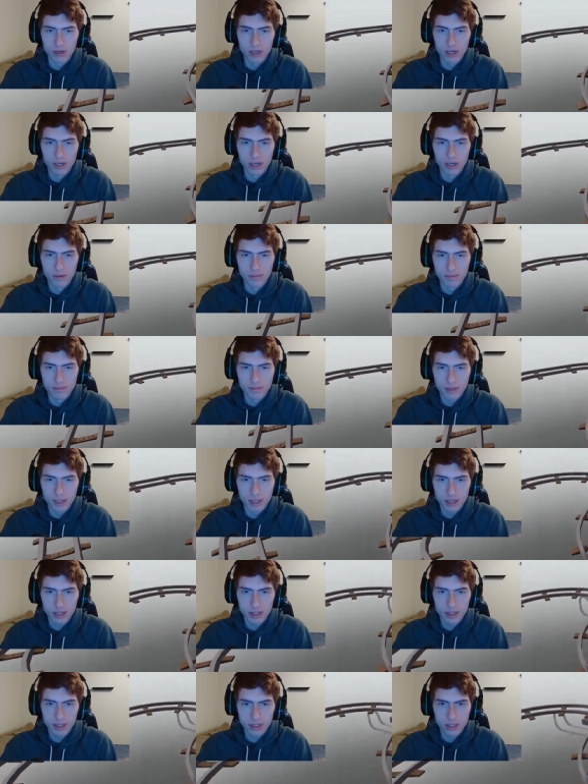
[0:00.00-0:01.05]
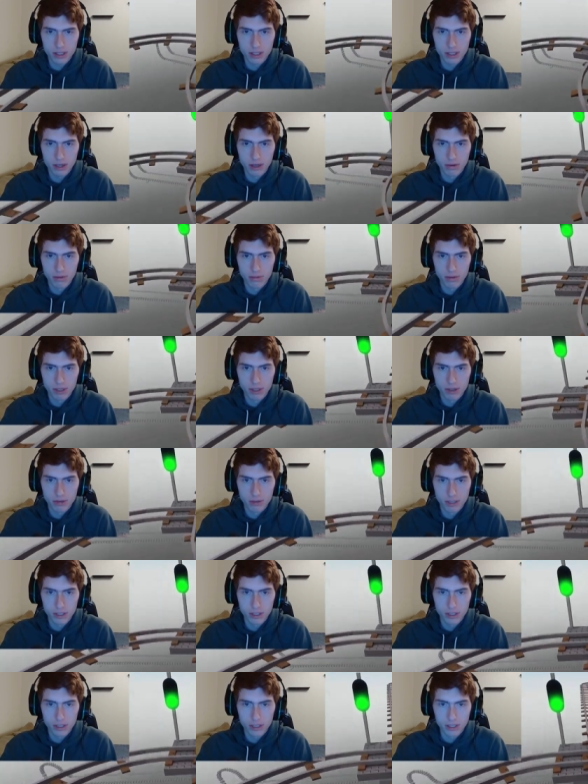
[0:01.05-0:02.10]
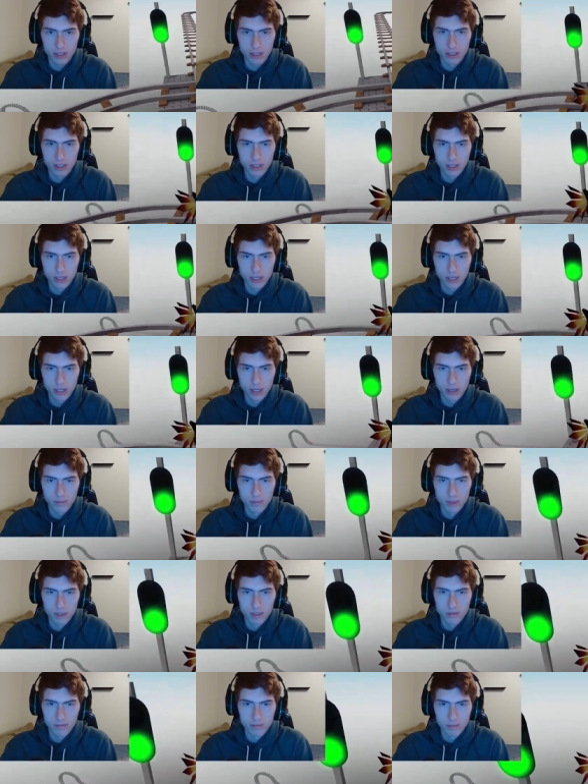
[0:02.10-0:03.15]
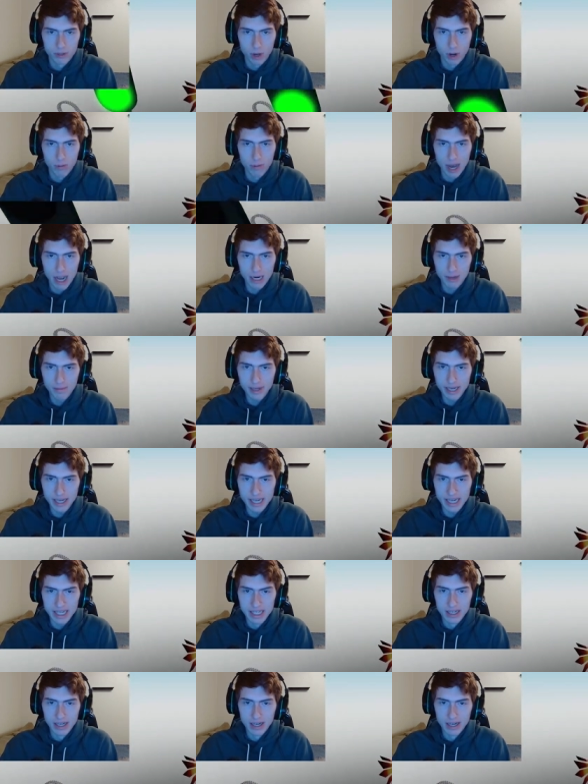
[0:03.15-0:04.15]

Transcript: Um, I can just go really quickly. Um, don't mind me!